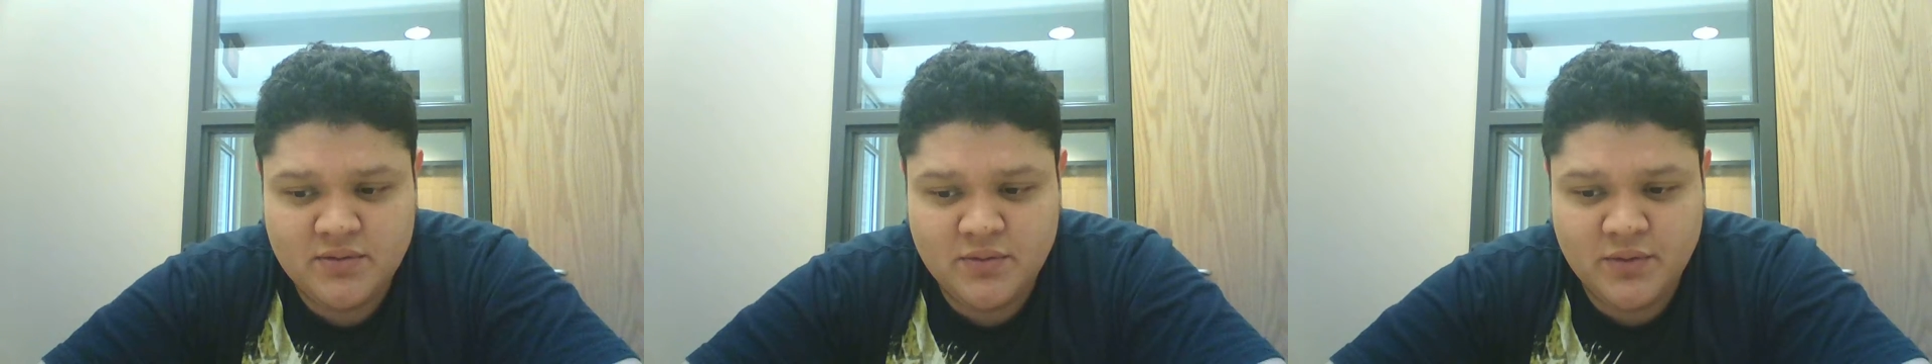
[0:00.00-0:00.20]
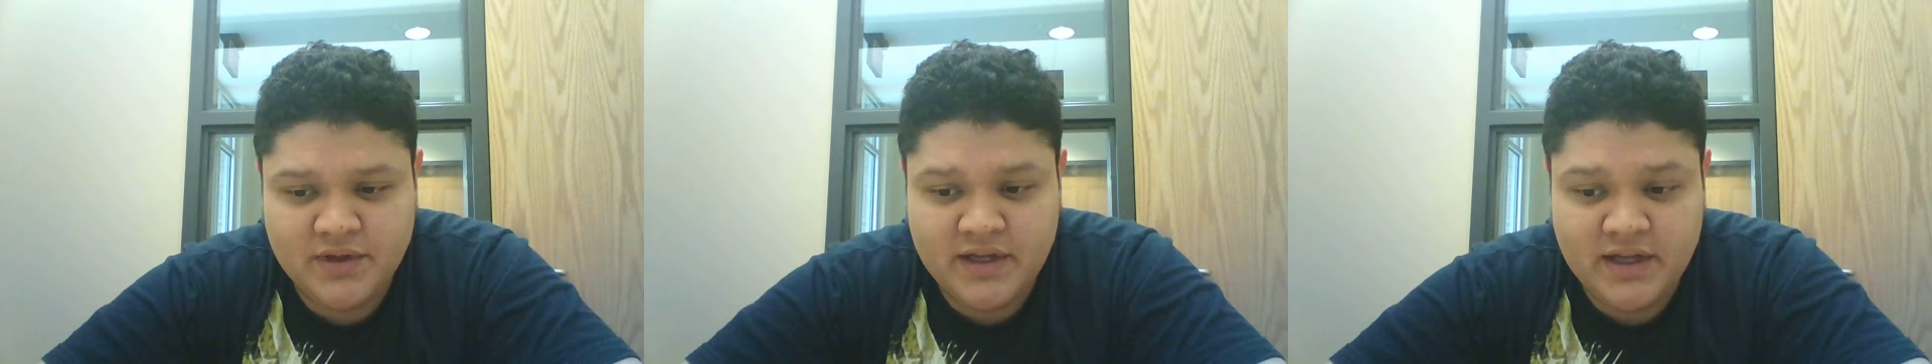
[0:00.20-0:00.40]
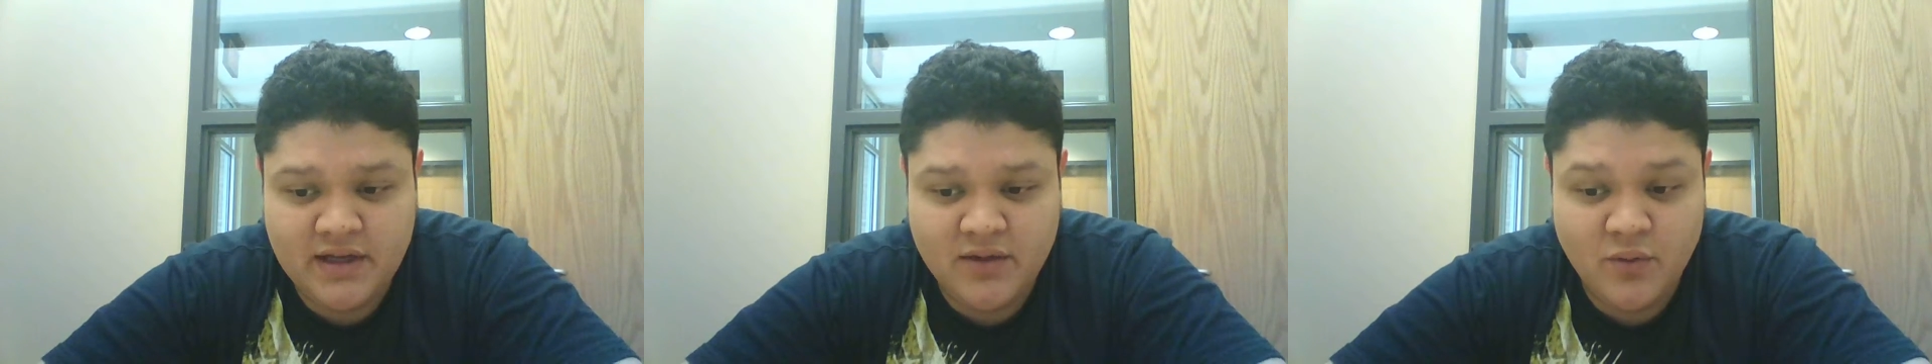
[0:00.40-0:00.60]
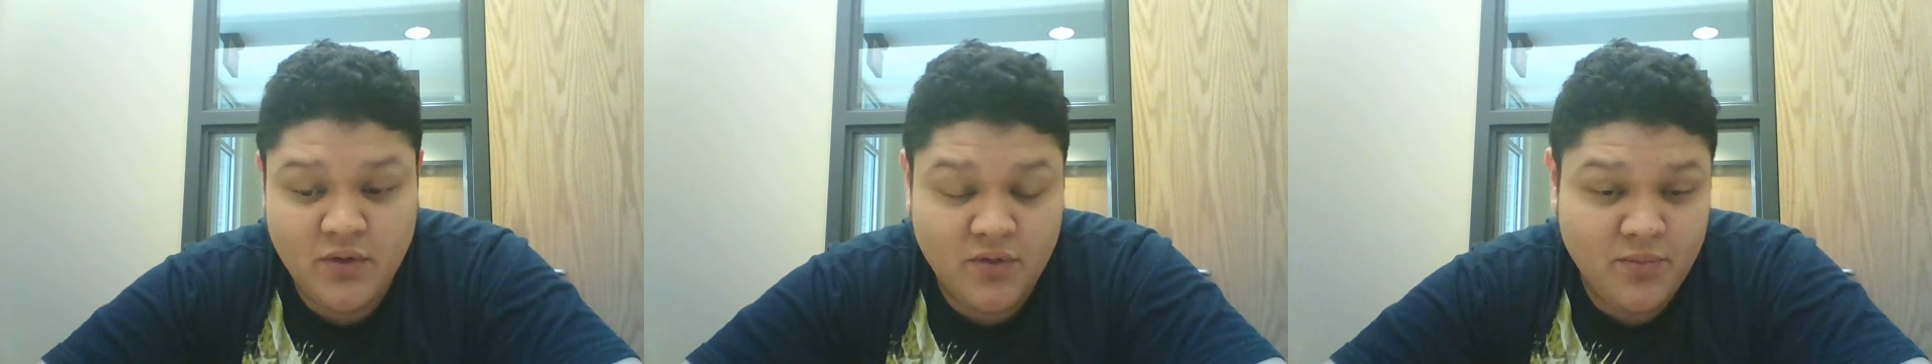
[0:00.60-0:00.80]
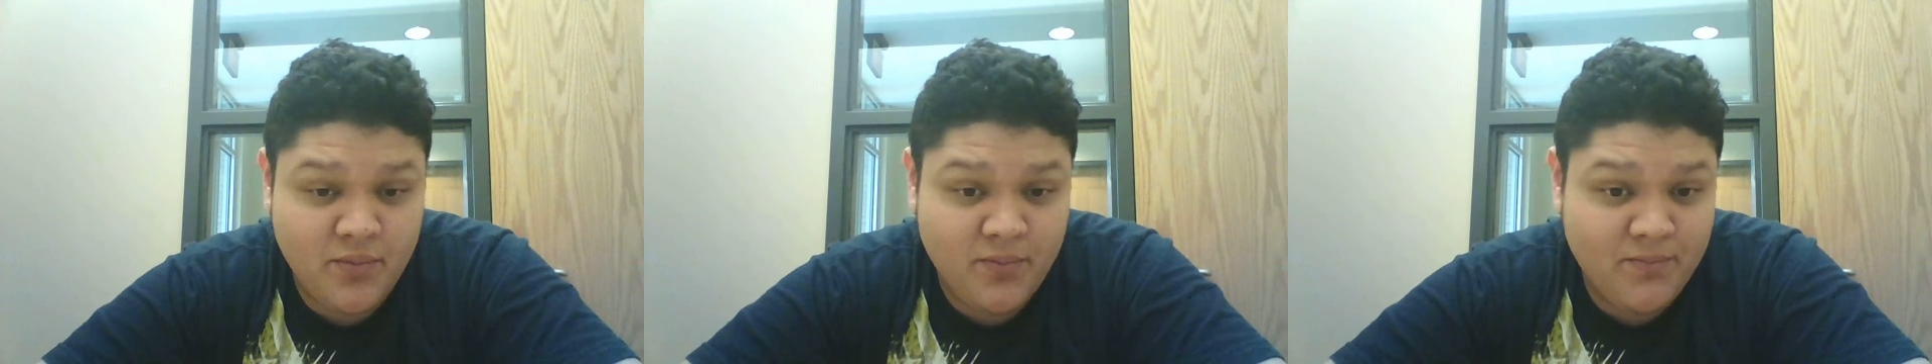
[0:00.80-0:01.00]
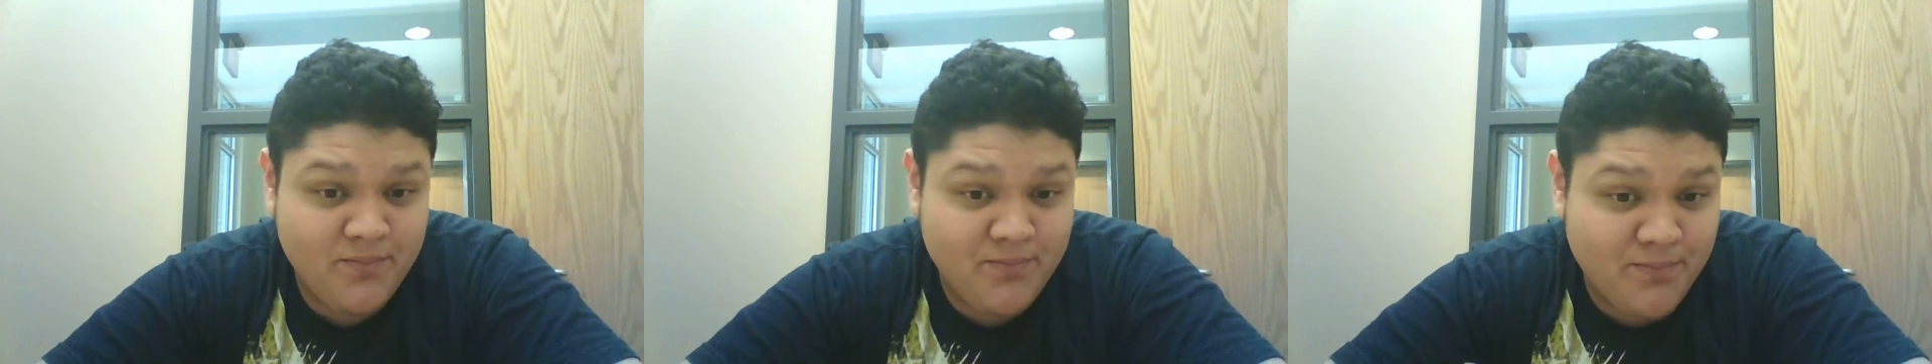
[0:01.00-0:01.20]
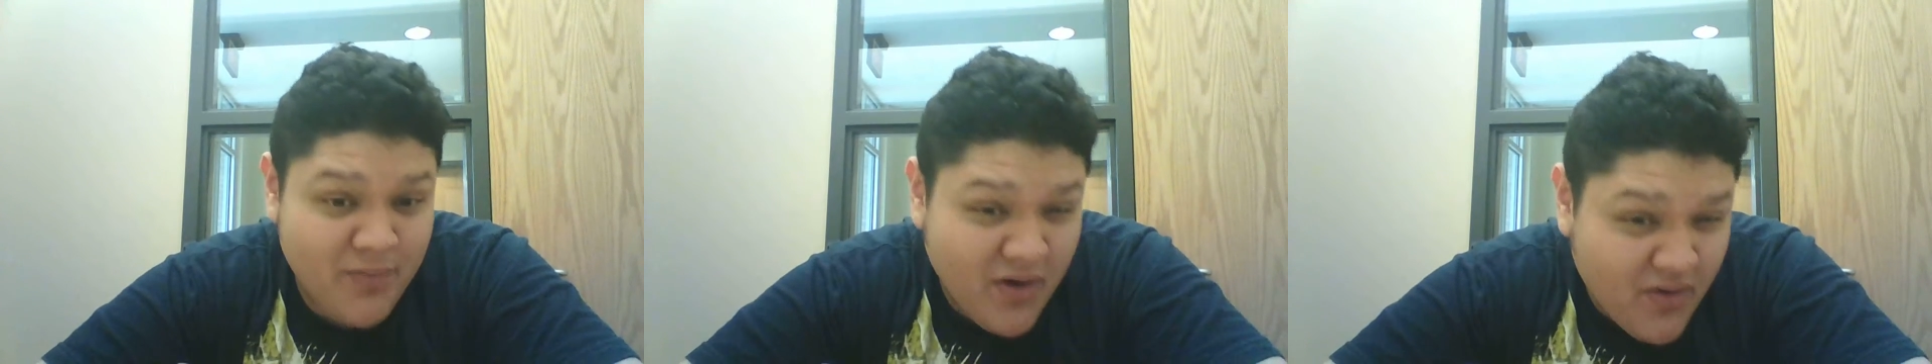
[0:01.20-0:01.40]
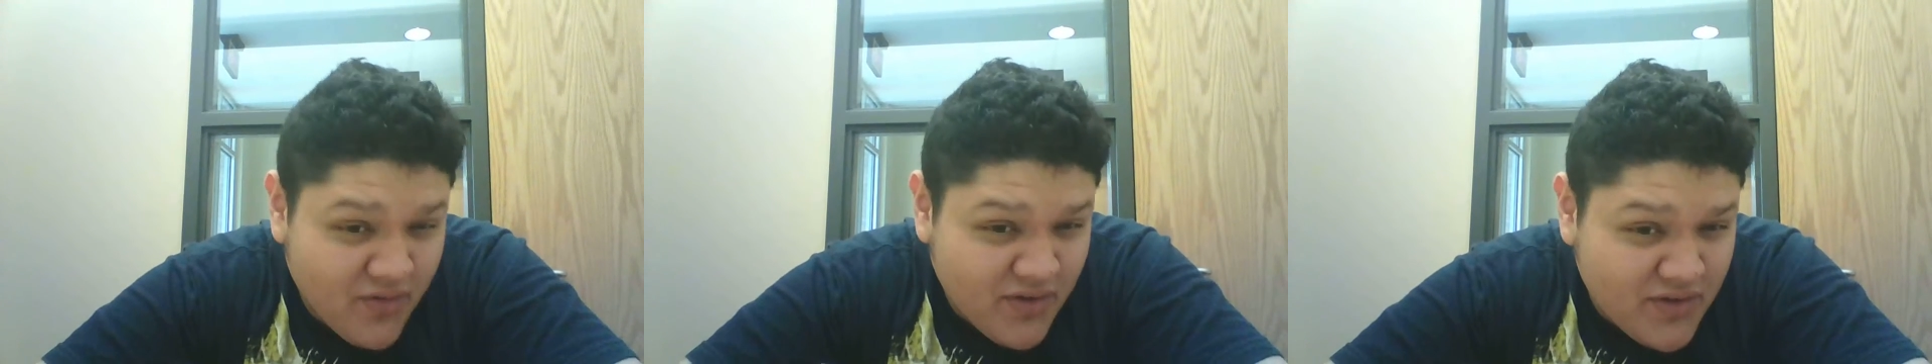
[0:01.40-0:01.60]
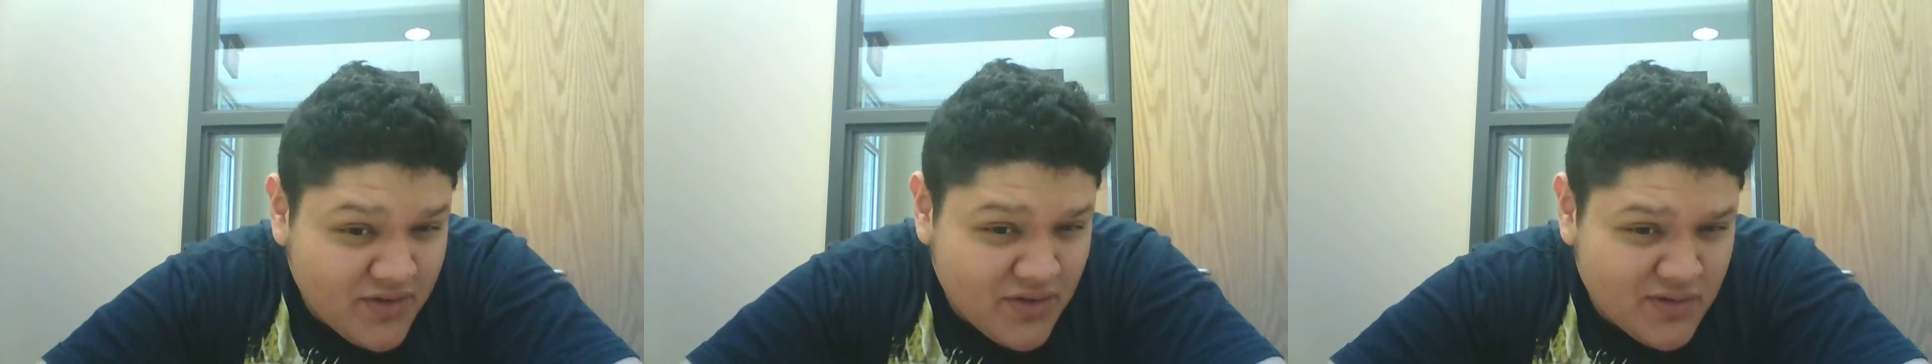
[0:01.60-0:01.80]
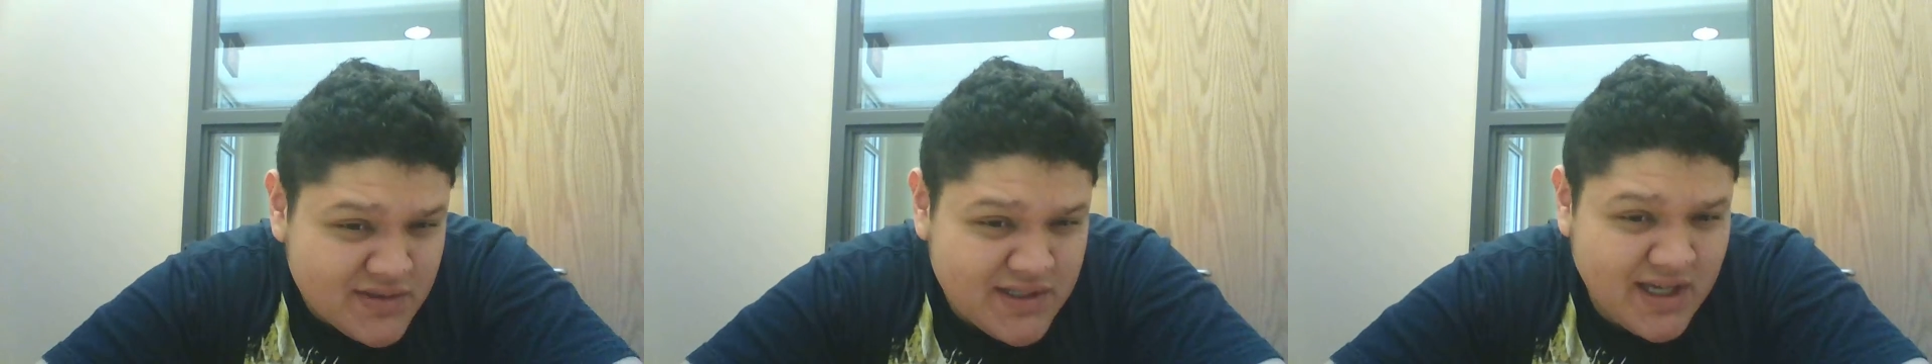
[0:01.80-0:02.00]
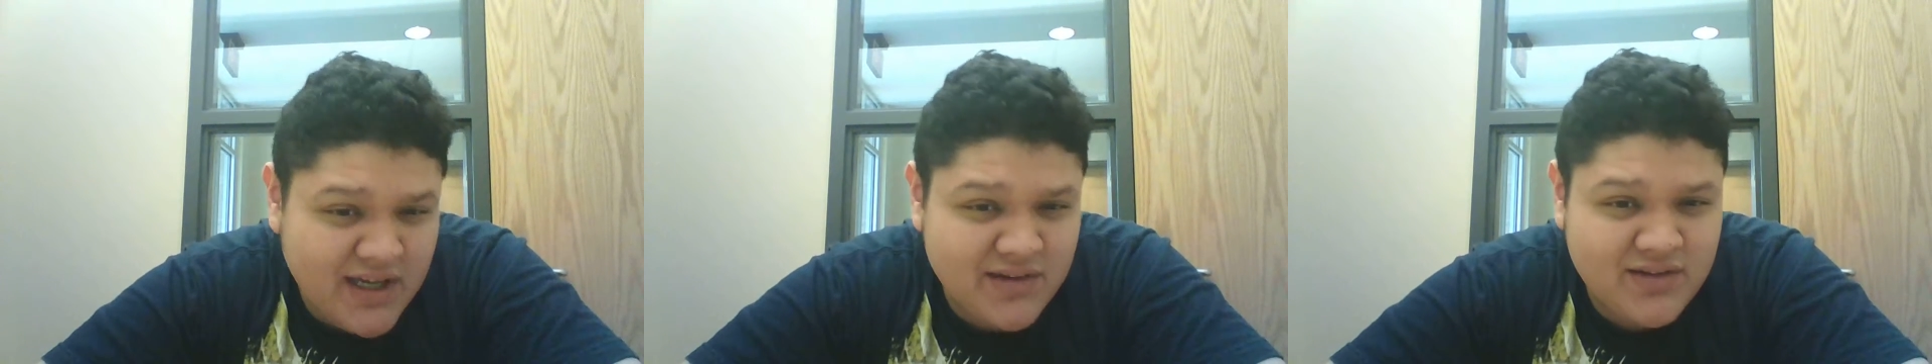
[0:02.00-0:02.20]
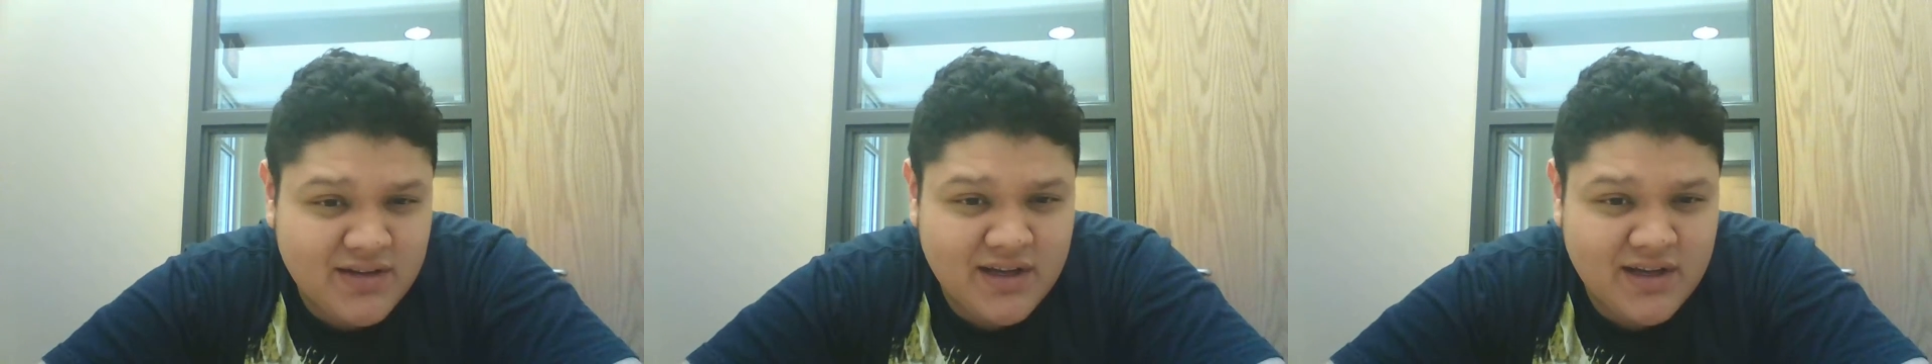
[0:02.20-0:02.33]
we think we're perfect sometimes.